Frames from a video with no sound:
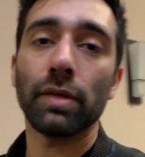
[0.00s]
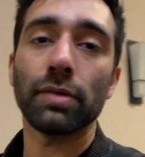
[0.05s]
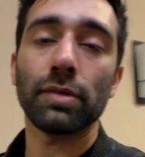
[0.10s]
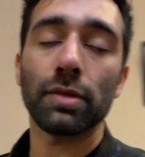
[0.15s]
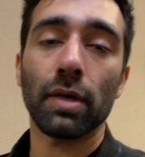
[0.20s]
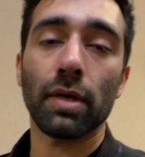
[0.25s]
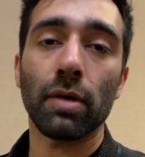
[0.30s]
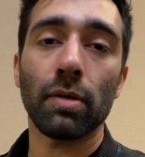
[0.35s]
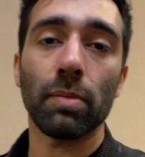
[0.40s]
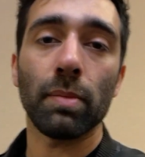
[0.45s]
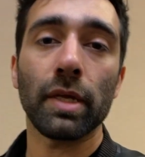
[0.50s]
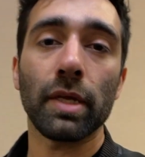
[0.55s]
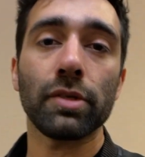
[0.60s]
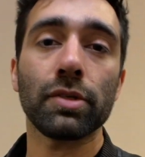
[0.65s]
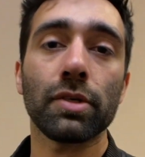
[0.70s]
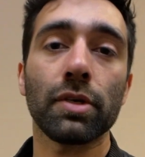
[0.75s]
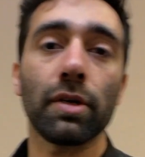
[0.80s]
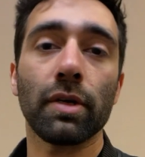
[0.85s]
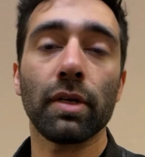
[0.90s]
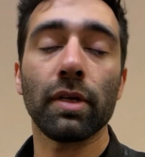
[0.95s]
So make
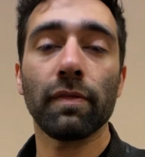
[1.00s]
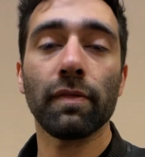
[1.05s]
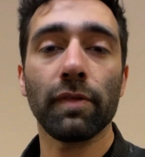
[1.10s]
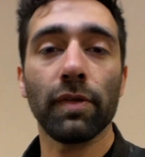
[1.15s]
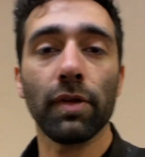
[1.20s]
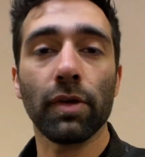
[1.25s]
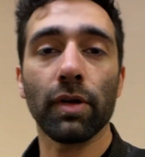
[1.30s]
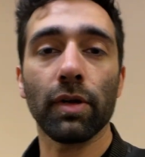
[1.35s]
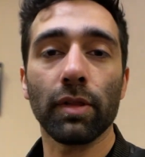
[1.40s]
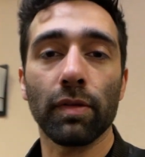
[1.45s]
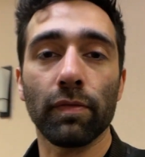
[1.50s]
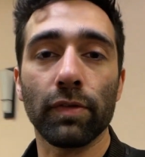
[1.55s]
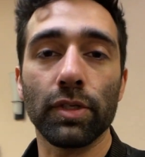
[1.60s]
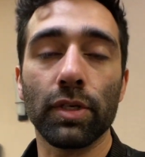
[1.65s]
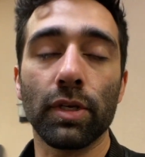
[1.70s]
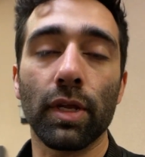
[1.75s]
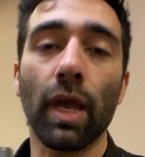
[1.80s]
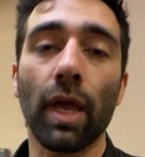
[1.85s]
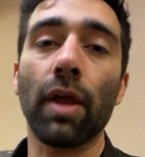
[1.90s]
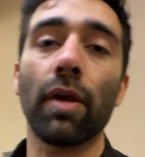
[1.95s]
sure if you're in the
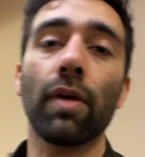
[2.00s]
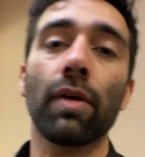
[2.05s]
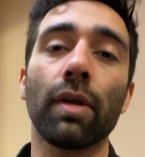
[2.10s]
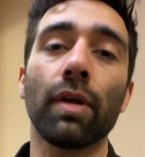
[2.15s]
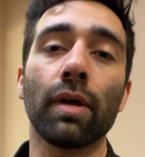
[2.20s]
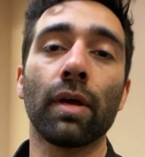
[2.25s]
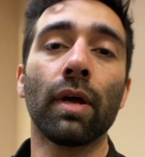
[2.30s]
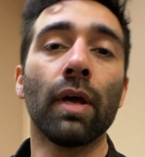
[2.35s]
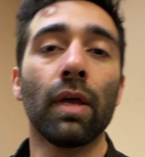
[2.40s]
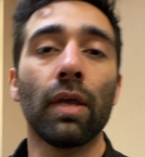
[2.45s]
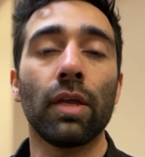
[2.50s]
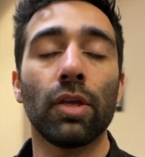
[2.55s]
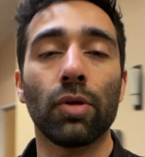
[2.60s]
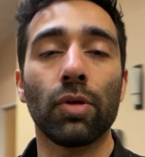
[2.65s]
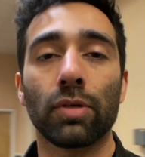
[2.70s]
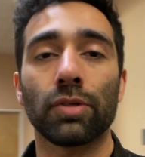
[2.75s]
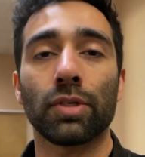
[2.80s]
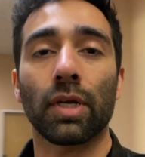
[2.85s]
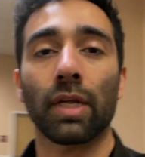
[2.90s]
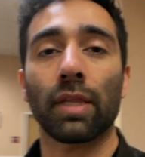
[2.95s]
Virginia area, you
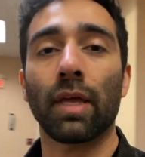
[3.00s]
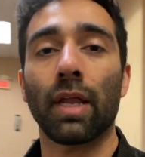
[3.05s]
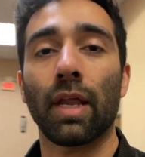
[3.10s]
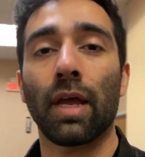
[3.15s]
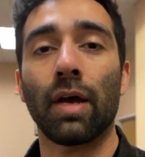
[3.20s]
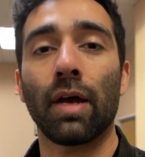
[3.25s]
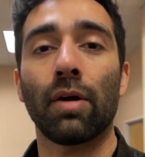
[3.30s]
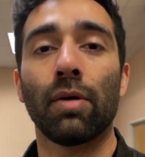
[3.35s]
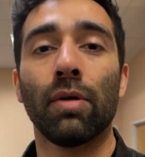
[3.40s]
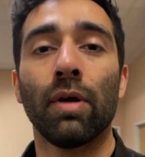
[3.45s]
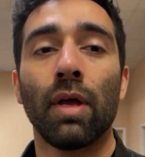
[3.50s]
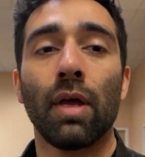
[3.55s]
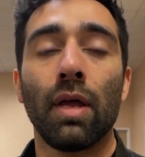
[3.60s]
go check that out.